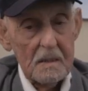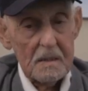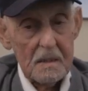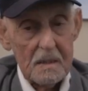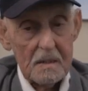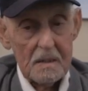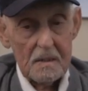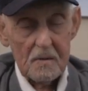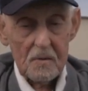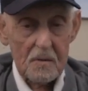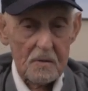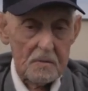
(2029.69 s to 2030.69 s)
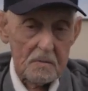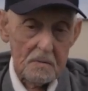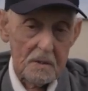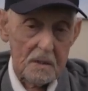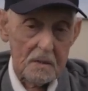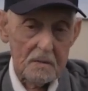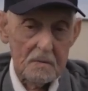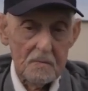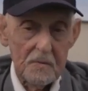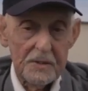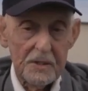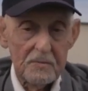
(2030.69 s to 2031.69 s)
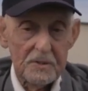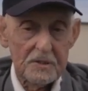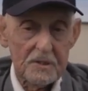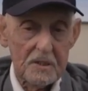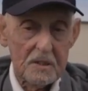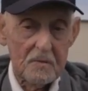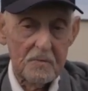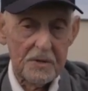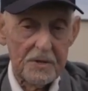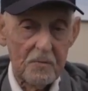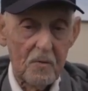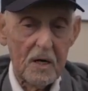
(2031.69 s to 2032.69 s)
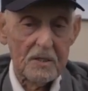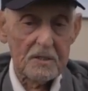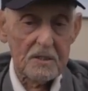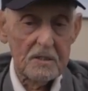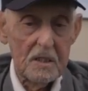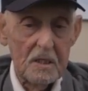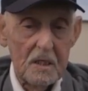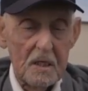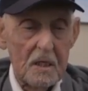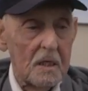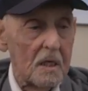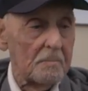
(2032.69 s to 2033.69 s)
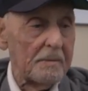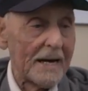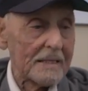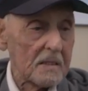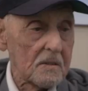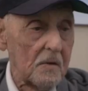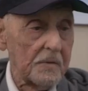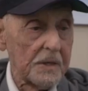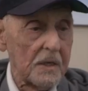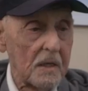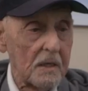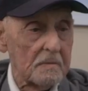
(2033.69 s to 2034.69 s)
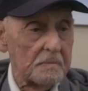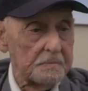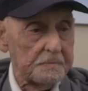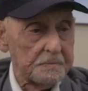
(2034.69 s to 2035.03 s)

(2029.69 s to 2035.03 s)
uh, or you know where there was uh, where there was a battle going on.